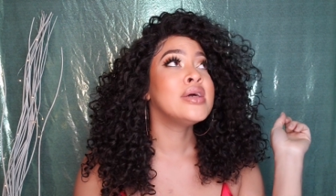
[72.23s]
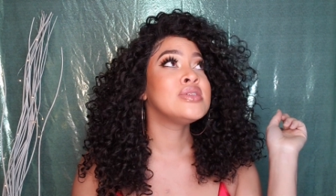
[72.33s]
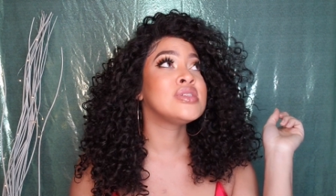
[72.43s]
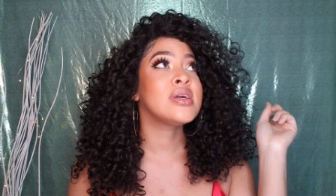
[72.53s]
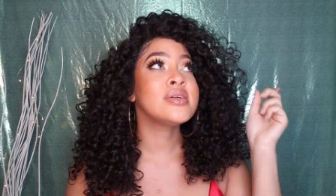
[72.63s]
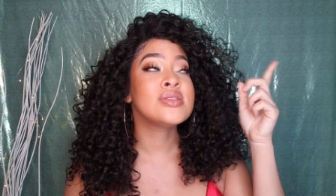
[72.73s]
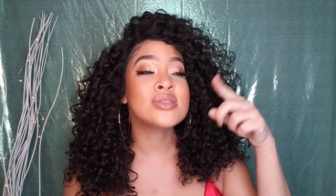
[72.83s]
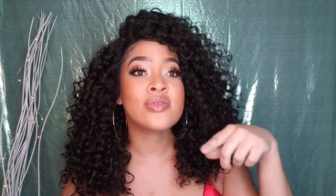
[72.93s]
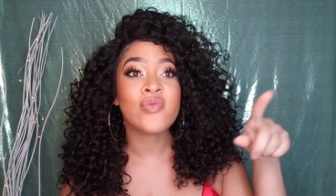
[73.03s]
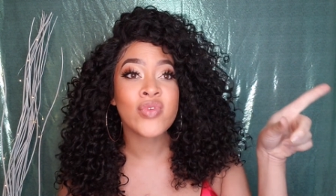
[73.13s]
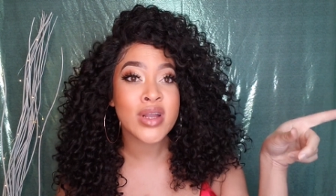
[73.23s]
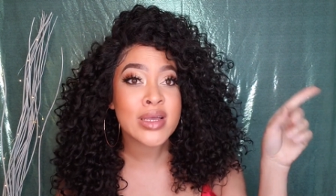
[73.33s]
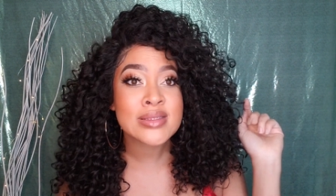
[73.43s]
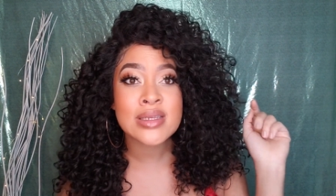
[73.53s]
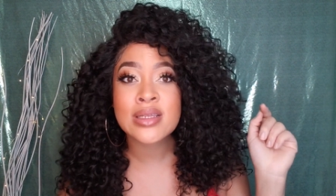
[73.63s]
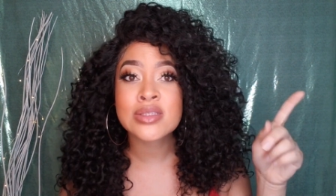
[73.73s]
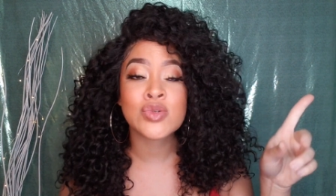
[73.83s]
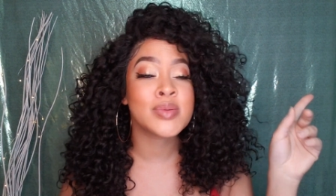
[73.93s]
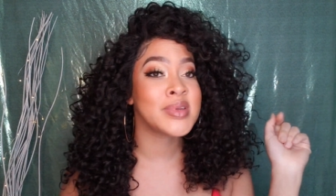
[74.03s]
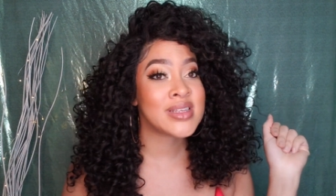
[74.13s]
share it to some friends send it to
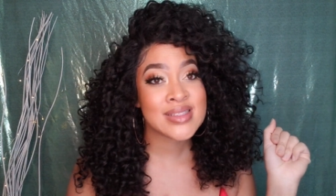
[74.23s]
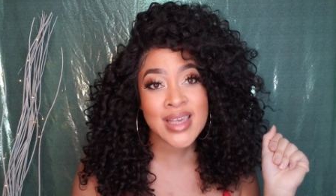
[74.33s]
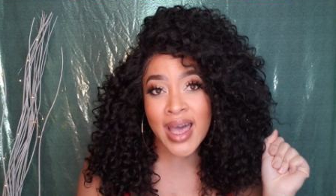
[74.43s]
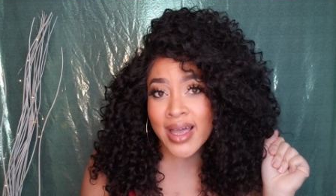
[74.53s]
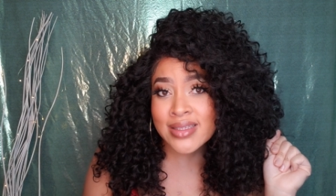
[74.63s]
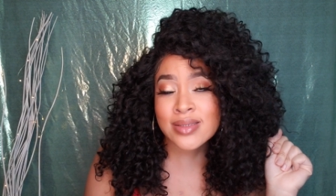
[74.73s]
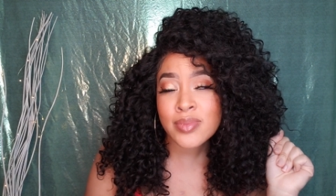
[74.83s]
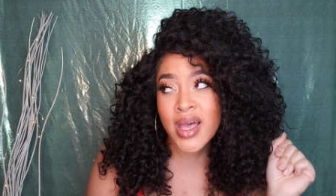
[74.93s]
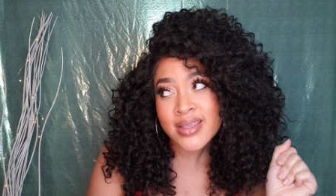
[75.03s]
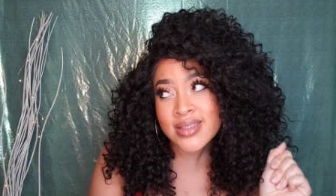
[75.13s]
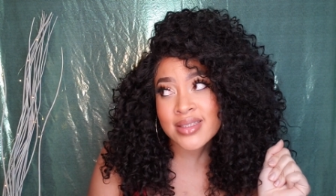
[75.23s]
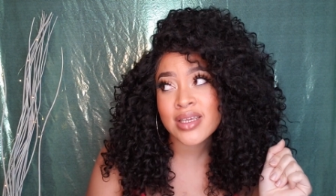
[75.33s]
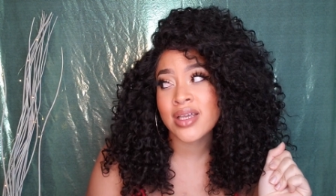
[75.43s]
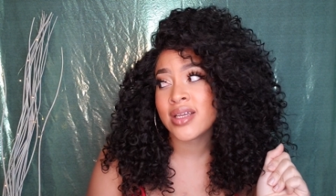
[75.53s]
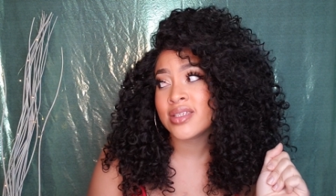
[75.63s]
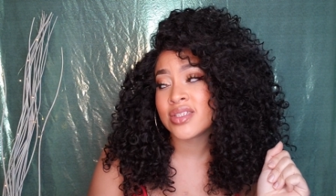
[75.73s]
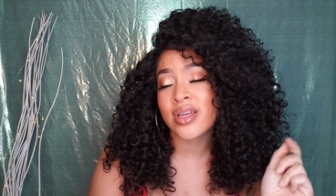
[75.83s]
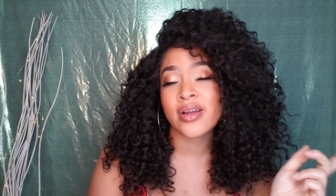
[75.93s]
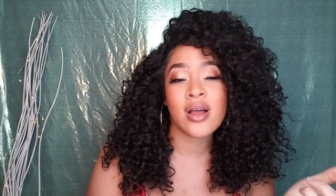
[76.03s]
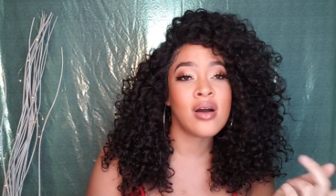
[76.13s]
them in a text message
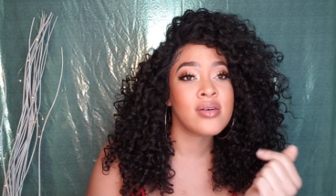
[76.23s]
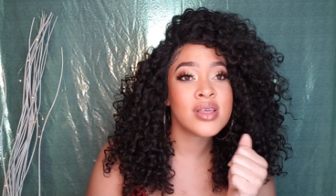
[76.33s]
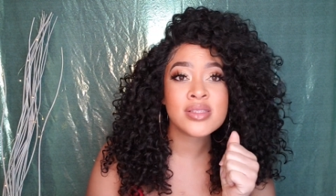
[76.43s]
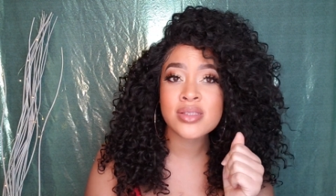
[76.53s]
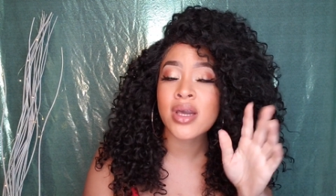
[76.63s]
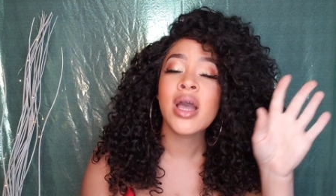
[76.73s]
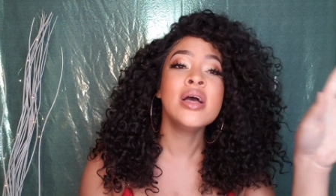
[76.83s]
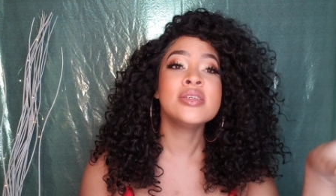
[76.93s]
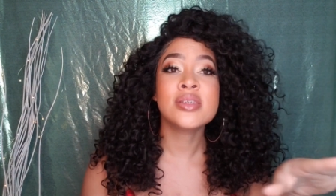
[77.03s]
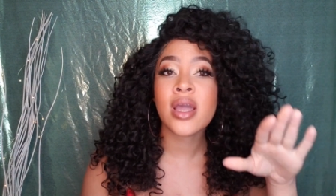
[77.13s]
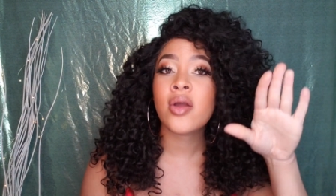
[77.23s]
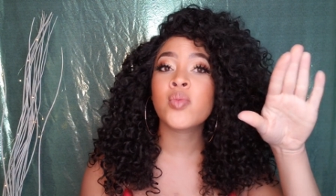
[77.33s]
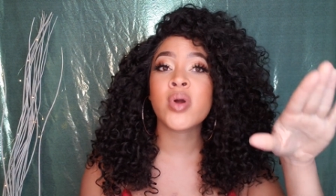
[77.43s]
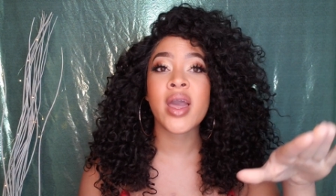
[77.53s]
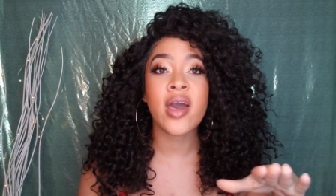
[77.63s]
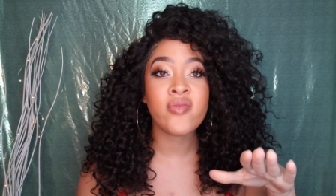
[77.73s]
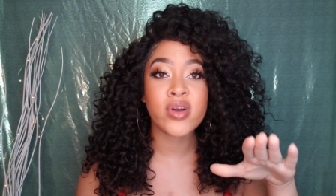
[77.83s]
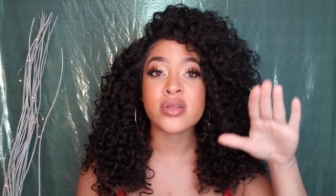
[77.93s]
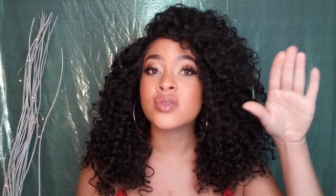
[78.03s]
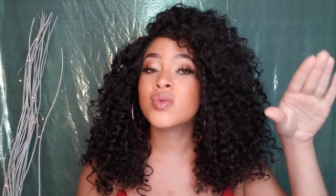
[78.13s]
share it on insta share it
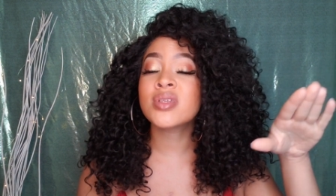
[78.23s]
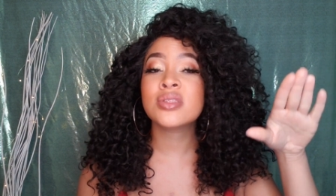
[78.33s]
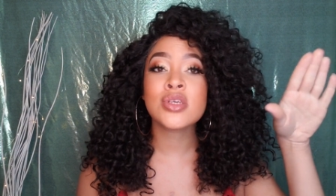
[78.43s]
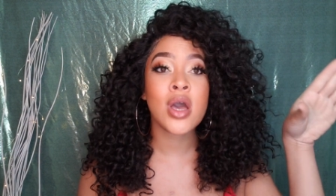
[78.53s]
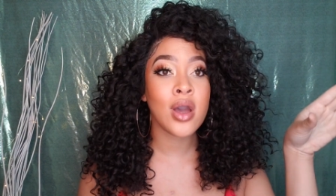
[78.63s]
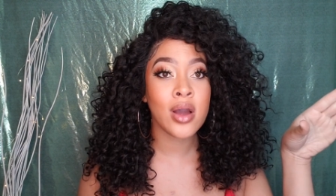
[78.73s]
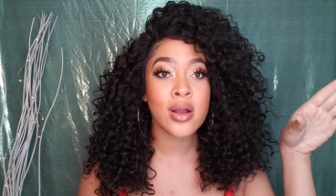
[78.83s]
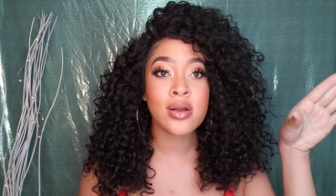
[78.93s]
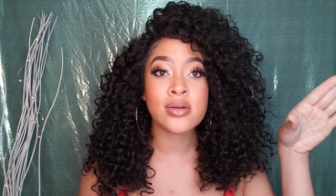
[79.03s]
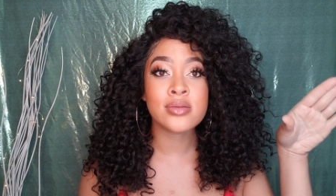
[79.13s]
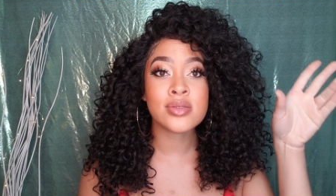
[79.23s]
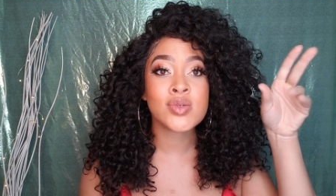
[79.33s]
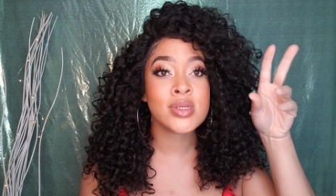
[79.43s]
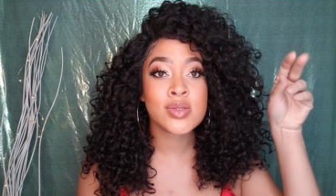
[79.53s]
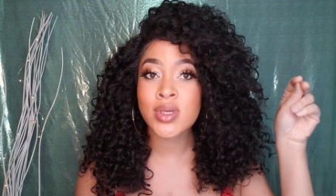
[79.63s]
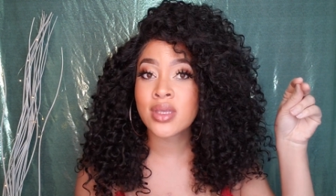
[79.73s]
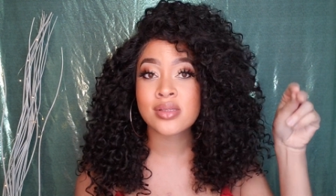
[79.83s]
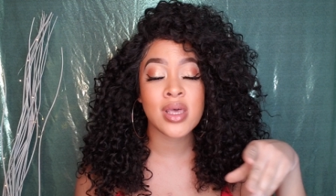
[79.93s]
wherever twitter tweet tweet